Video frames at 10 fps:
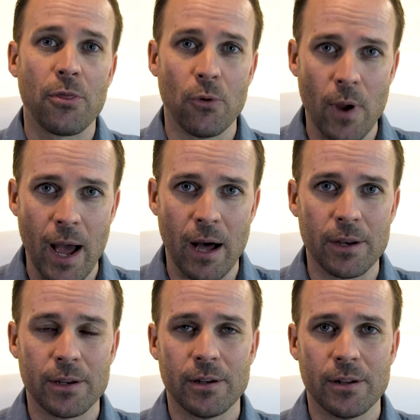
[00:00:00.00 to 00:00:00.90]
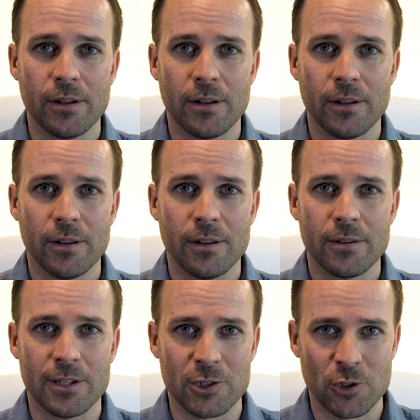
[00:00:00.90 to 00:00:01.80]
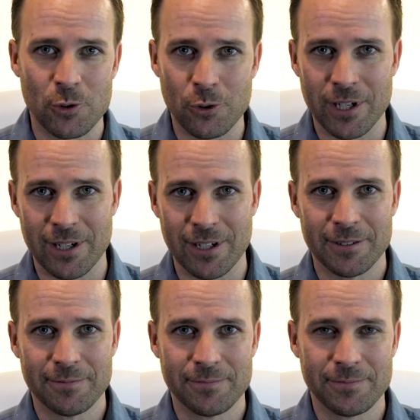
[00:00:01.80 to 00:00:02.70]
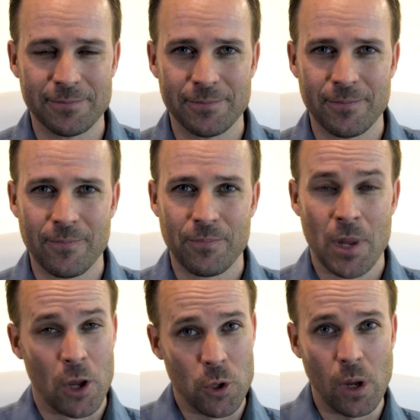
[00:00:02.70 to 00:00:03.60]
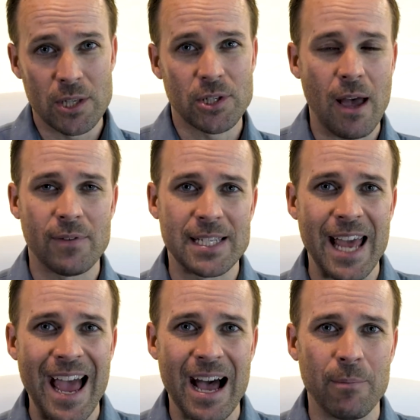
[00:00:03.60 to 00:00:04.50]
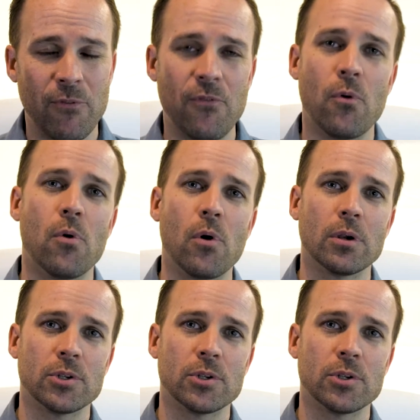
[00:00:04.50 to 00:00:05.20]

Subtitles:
throughout the school year. You also have a tab for